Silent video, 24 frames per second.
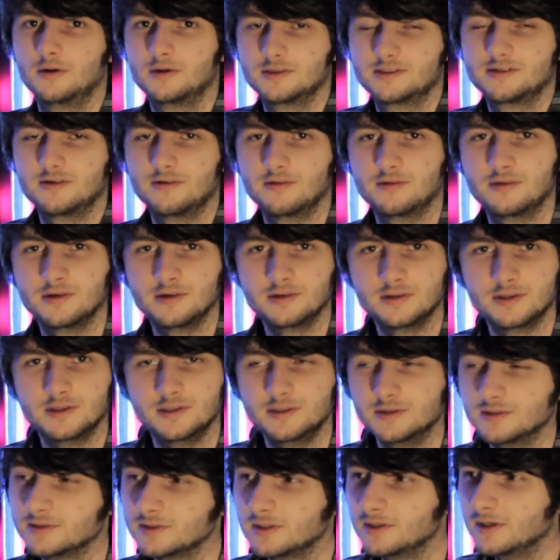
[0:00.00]
sort of thing that he
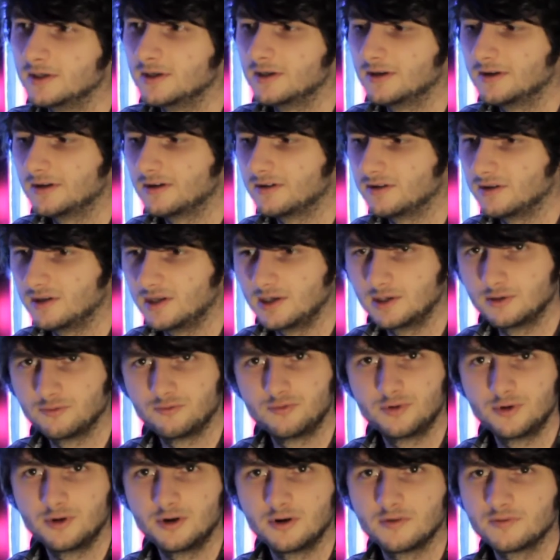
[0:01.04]
does, and then he'll
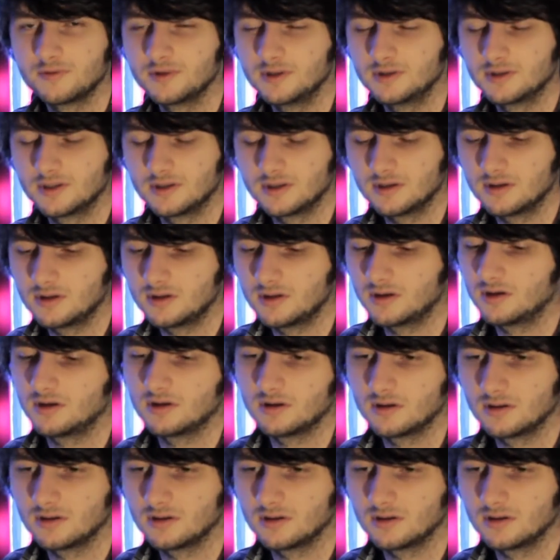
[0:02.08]
run off, and you're like, oh,